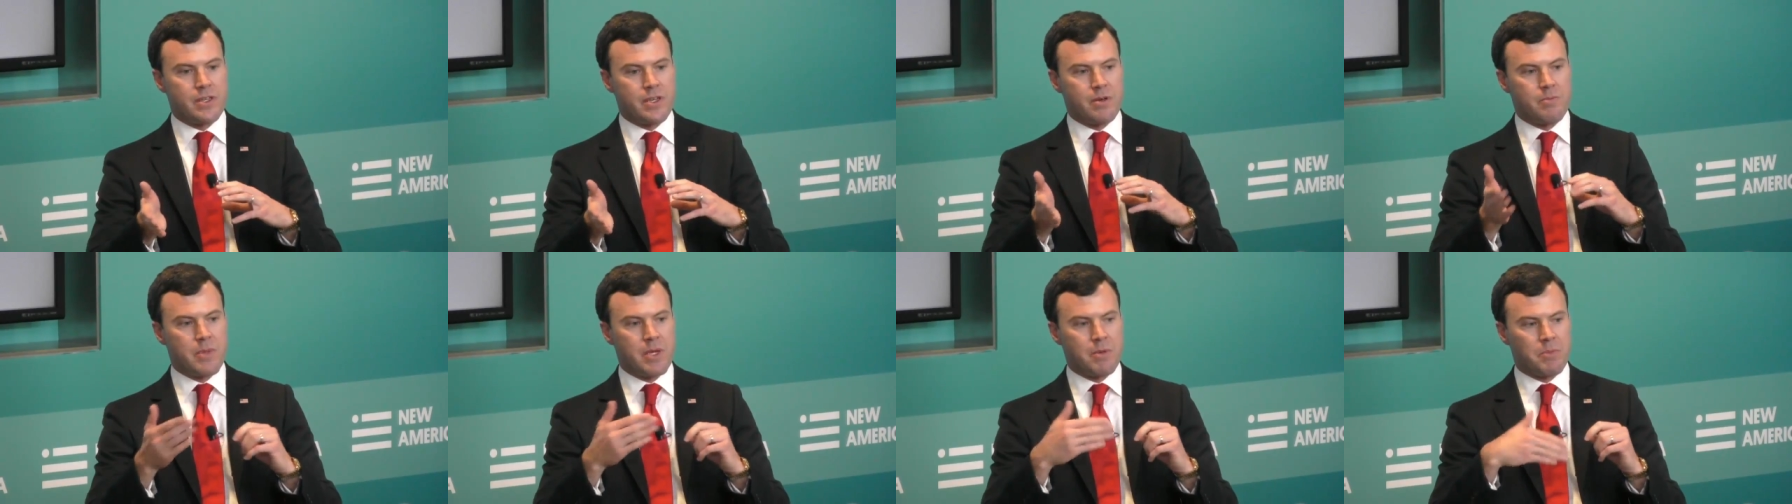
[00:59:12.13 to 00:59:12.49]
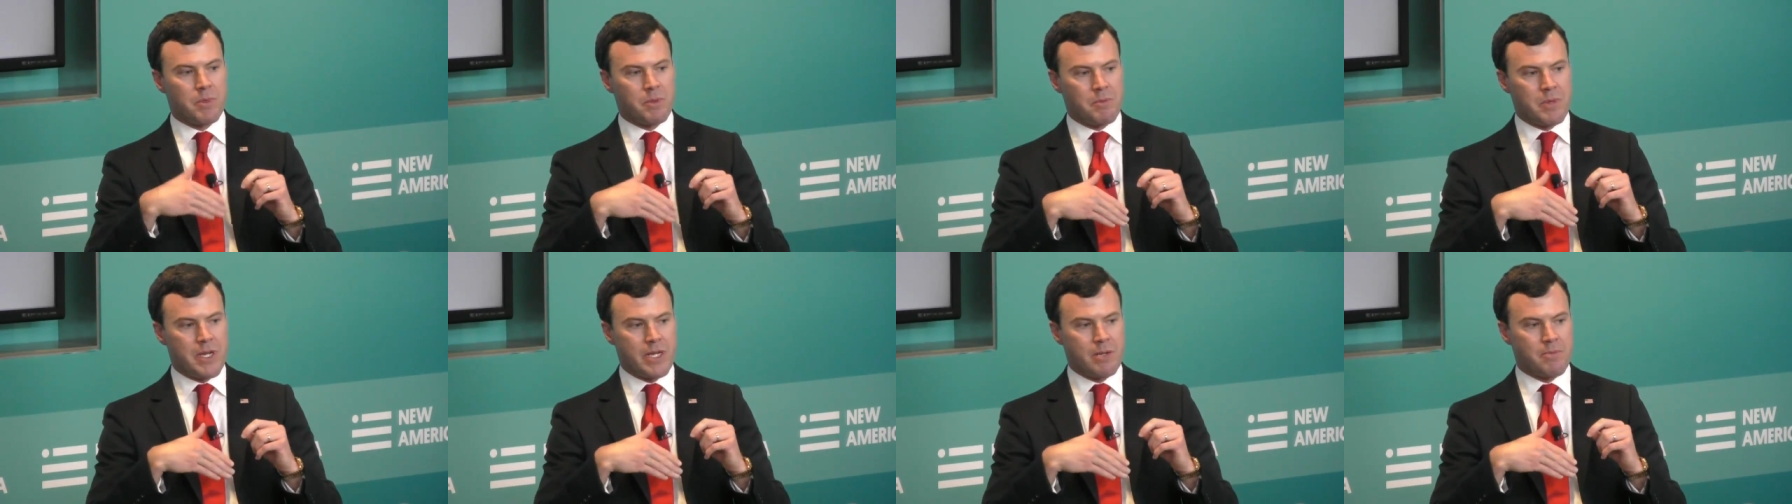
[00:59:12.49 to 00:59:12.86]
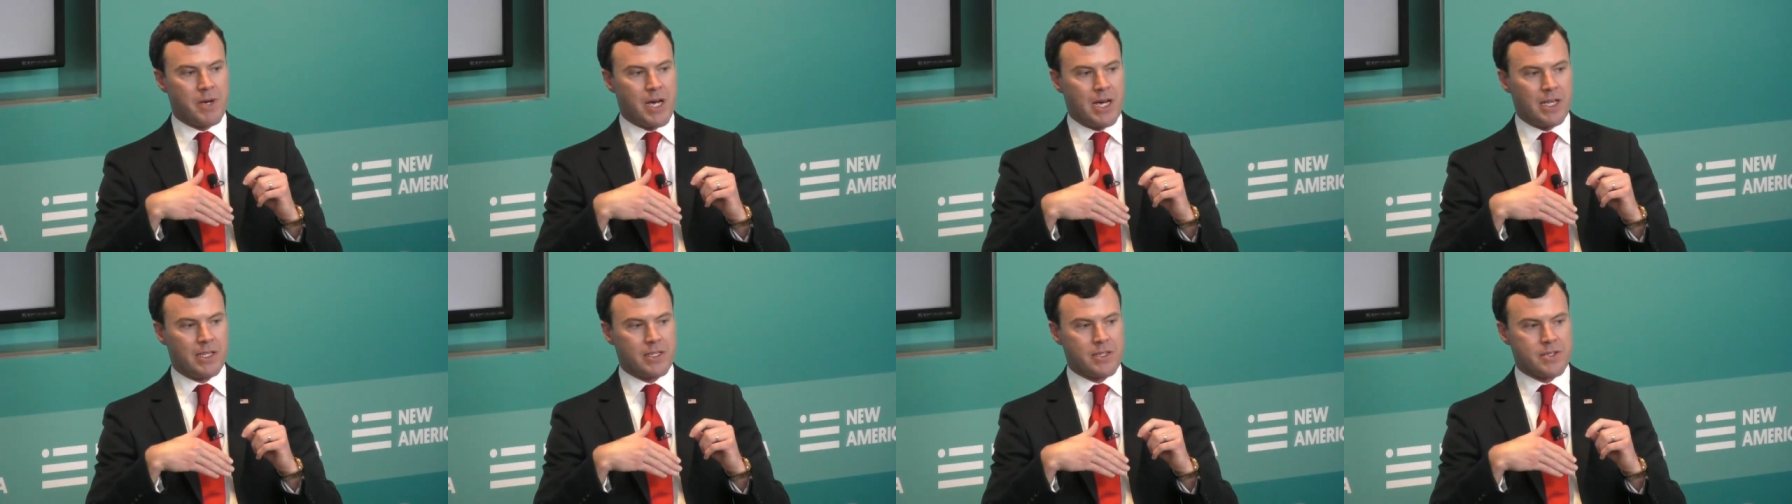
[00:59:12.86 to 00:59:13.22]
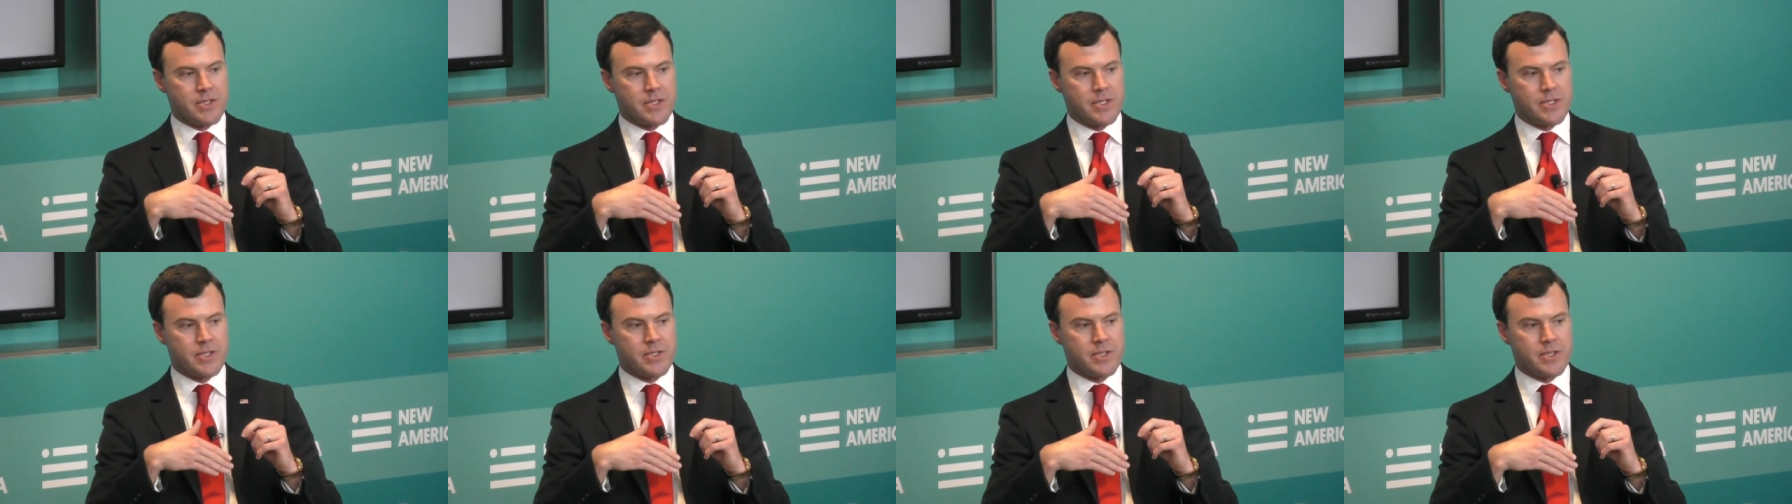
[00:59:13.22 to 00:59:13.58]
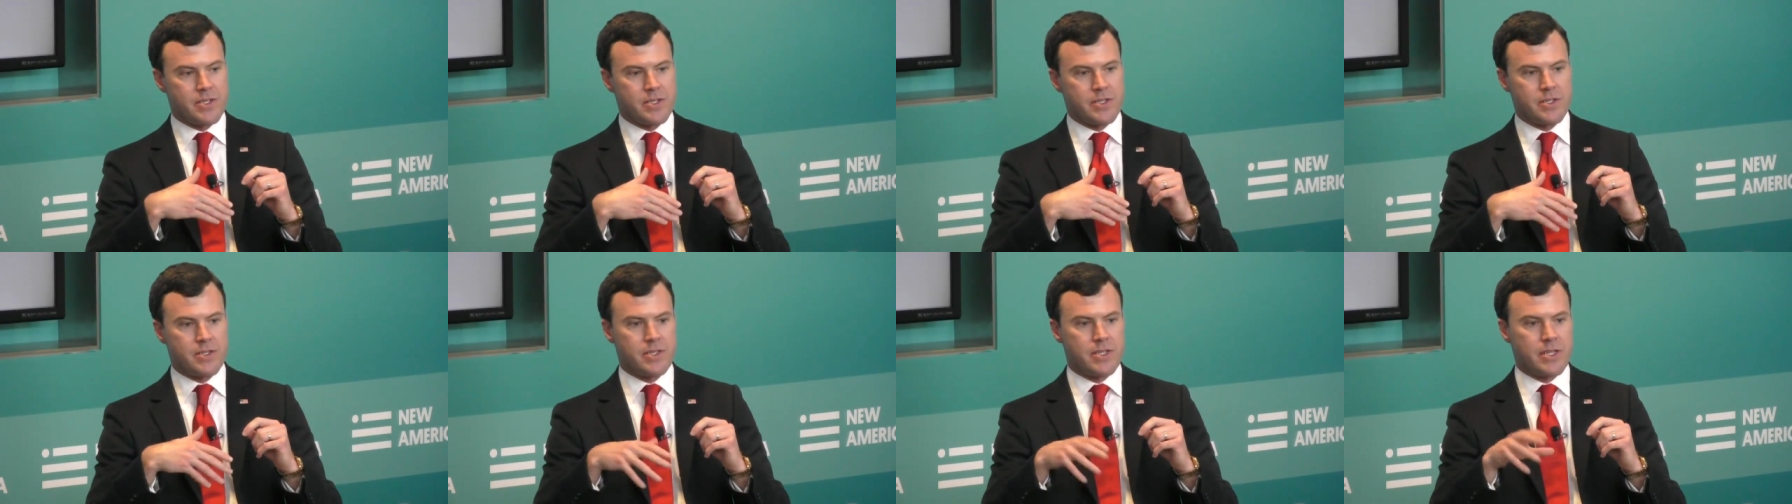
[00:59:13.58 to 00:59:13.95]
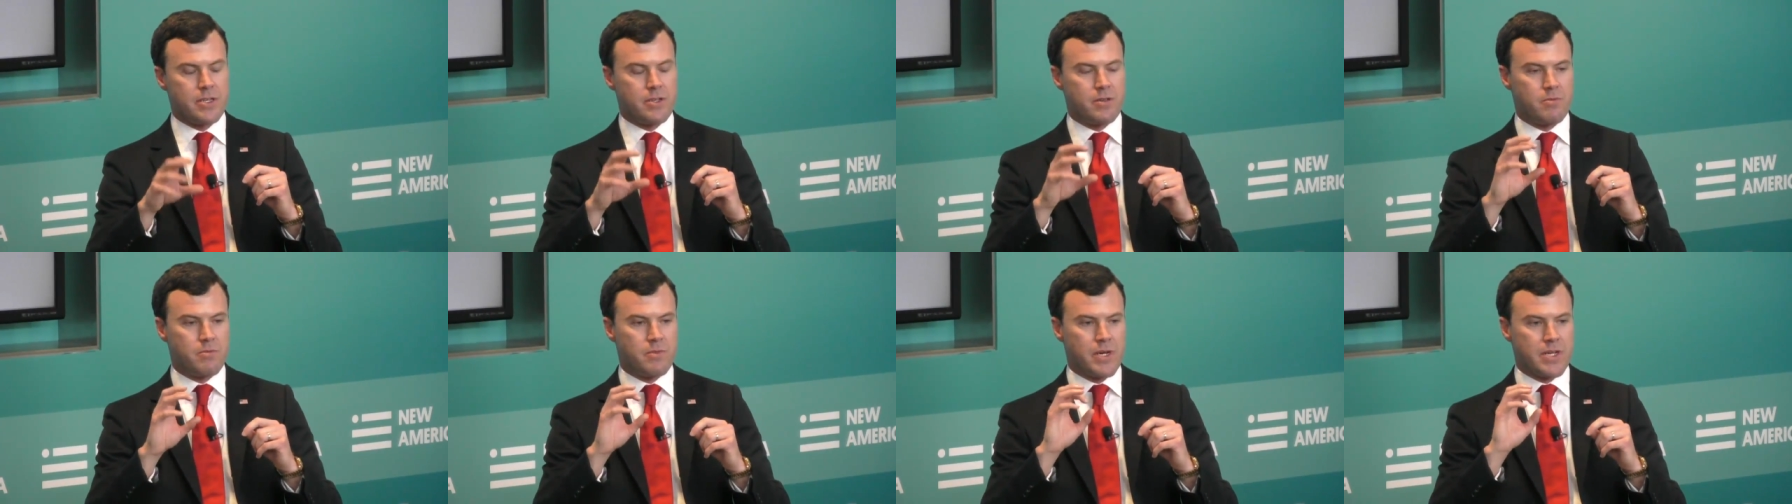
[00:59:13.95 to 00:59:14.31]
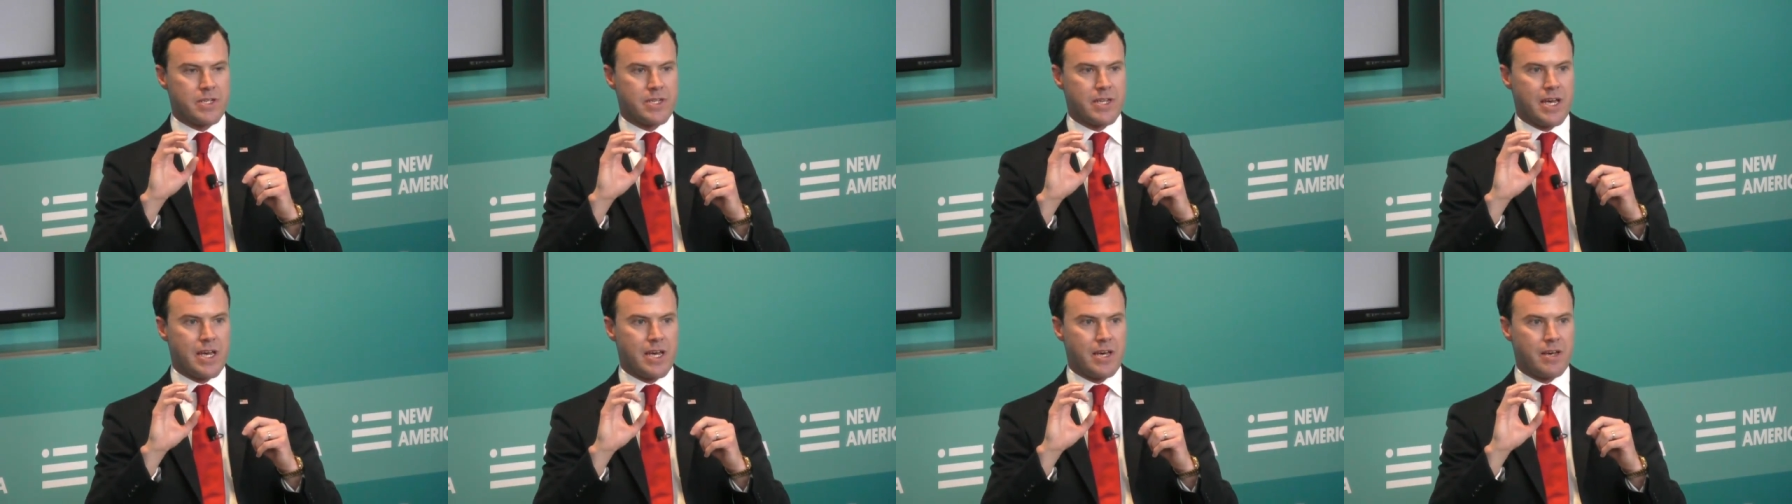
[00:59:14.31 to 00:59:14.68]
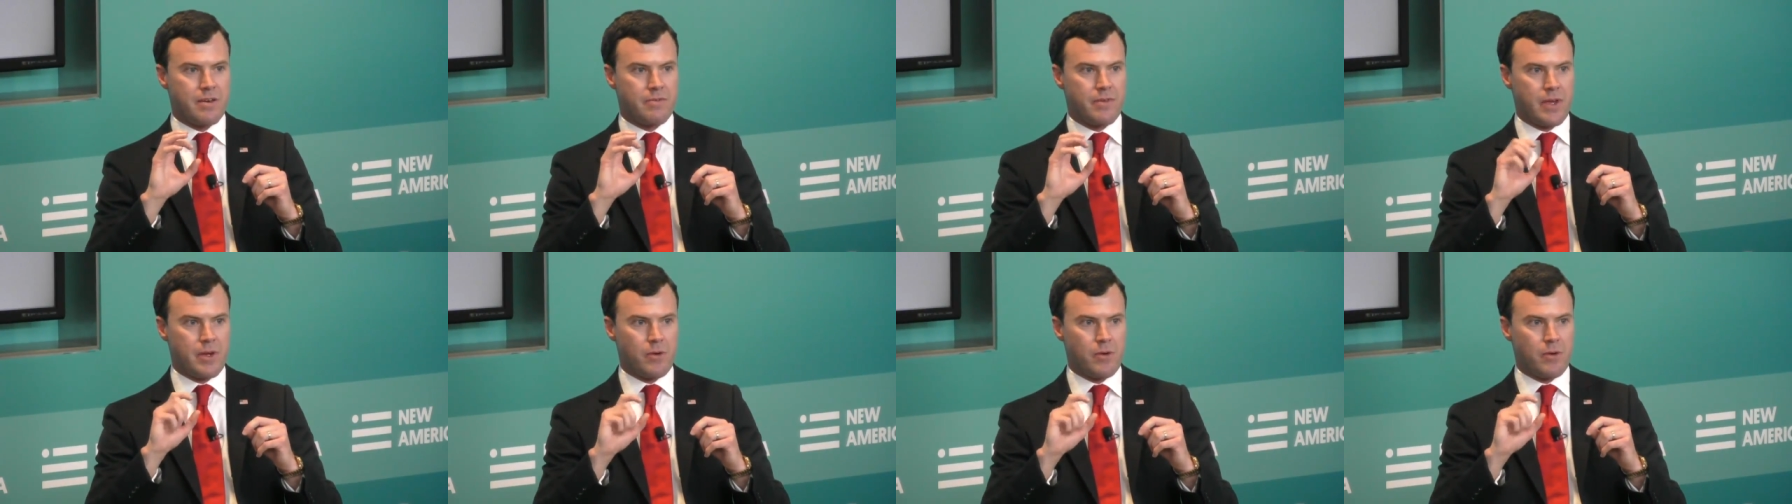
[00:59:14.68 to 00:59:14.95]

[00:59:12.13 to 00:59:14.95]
them implementing policies such as that you must have